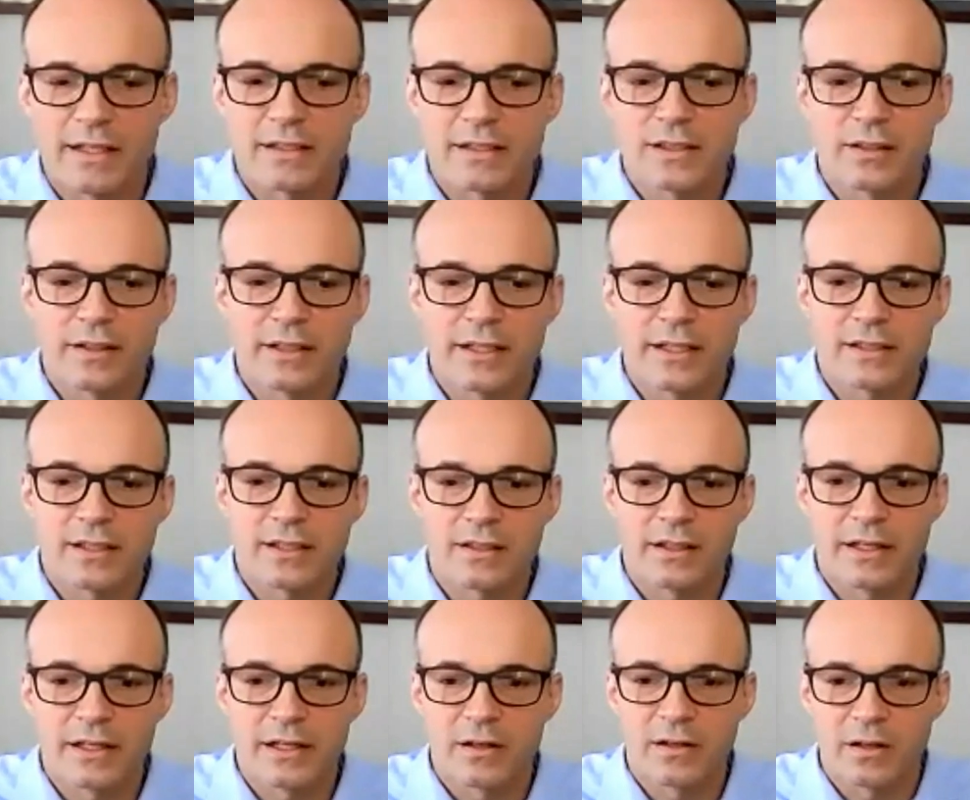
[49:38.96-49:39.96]
it's a
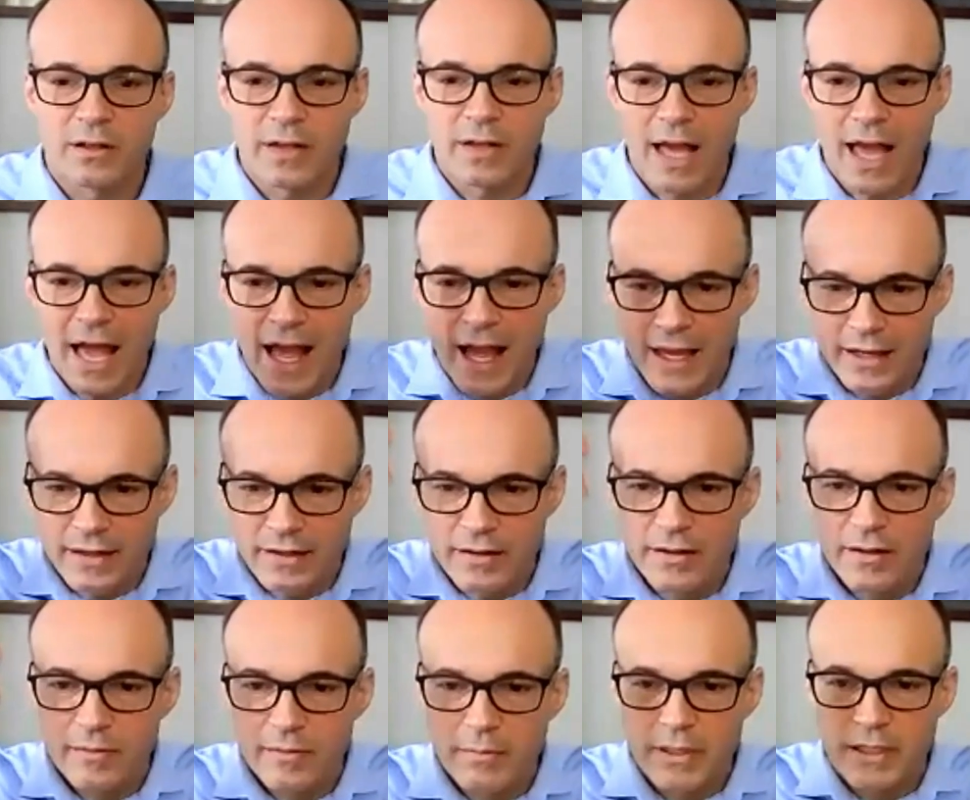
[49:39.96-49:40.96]
literal hat.
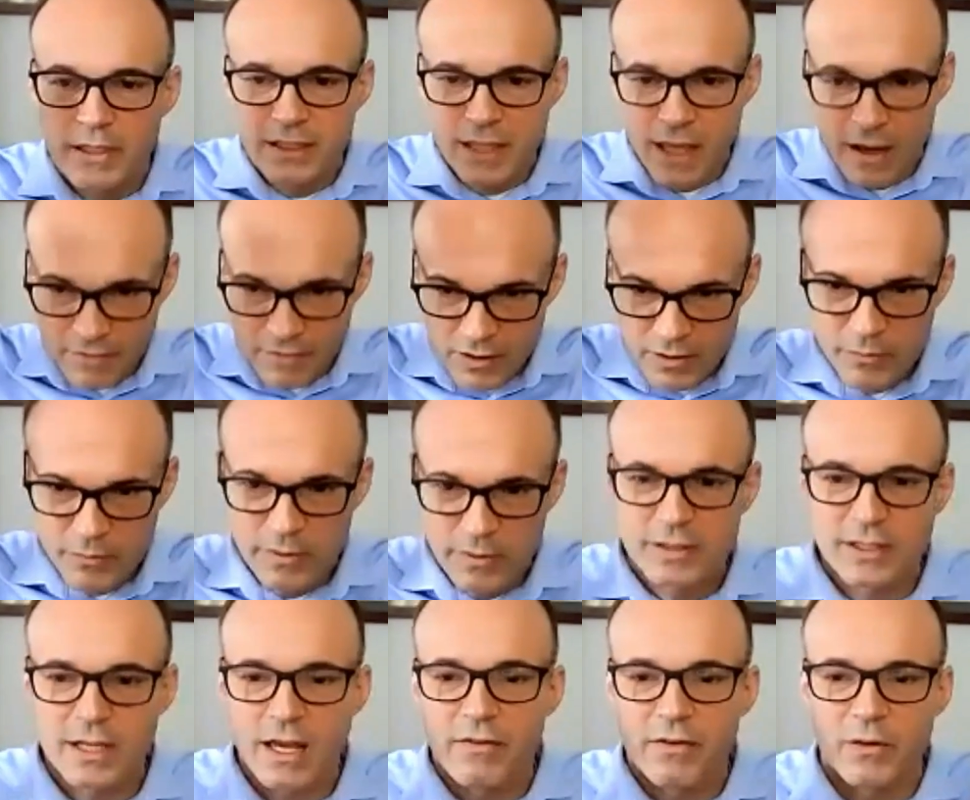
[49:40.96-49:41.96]
But
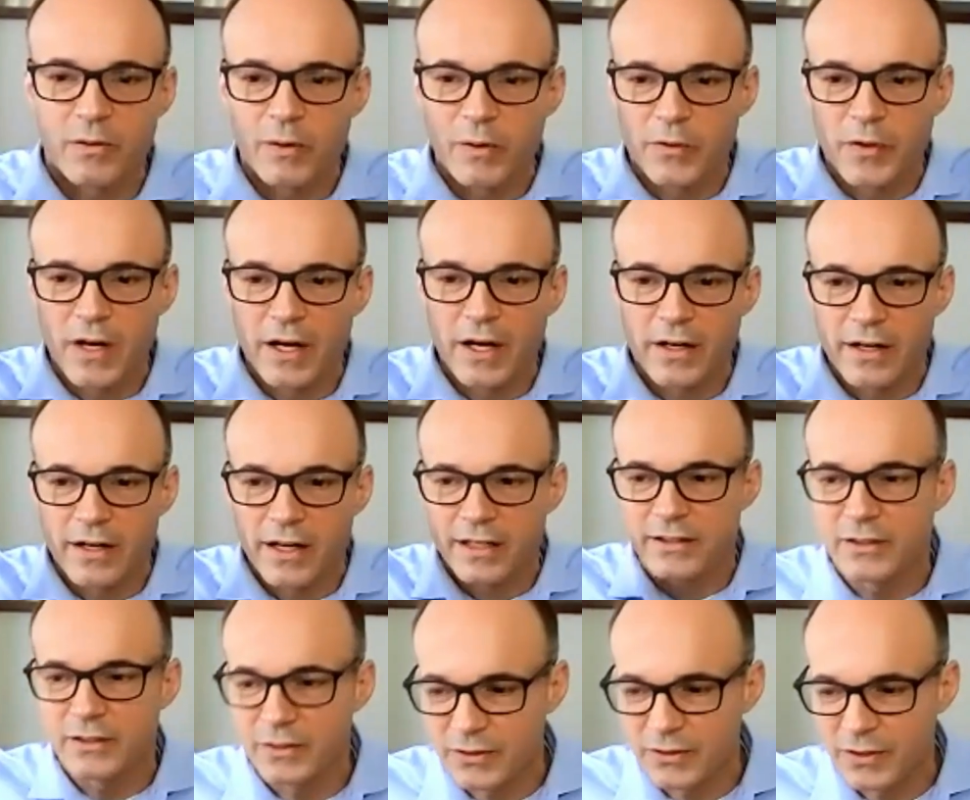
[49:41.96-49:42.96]
it's covered with a
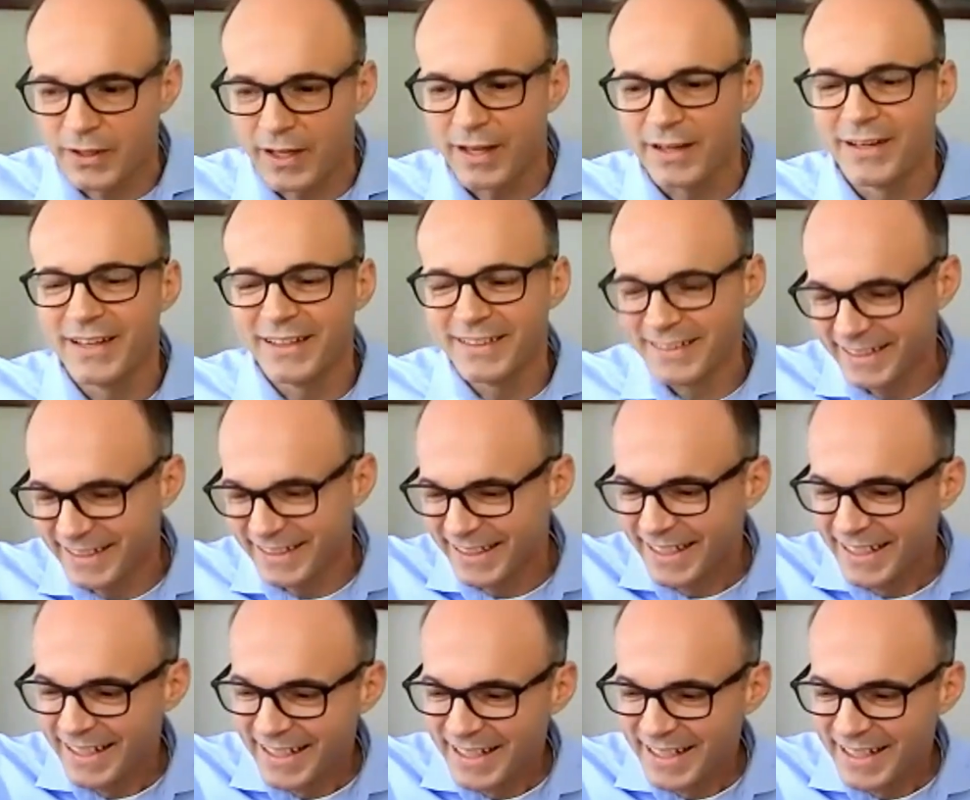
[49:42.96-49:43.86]
hairnet, so it's okay.